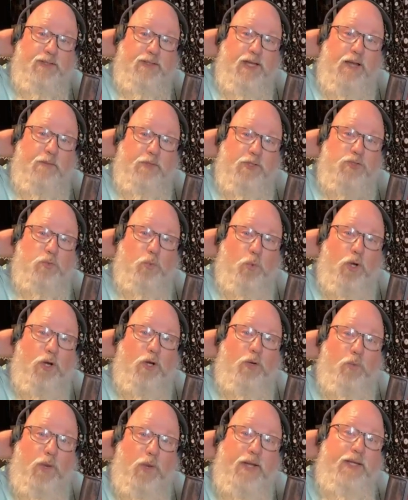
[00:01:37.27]
how much
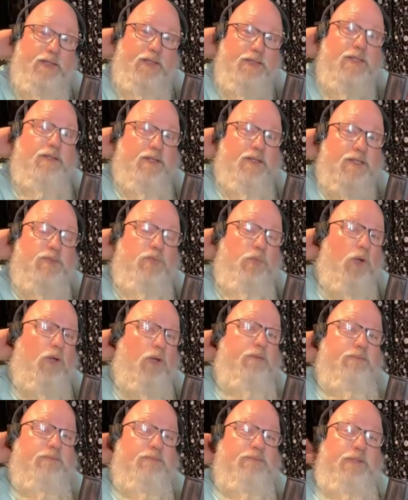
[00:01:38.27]
work went into this
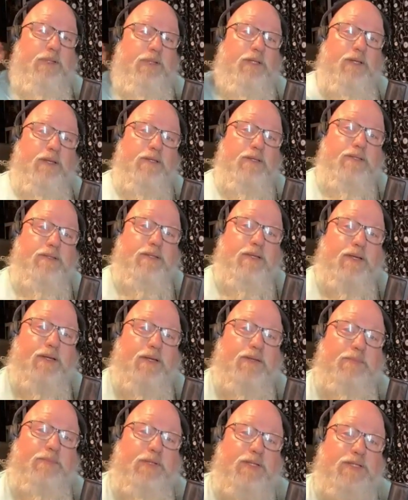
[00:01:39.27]
one because
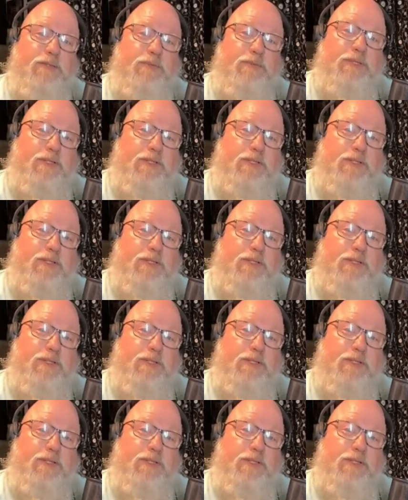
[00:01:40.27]
there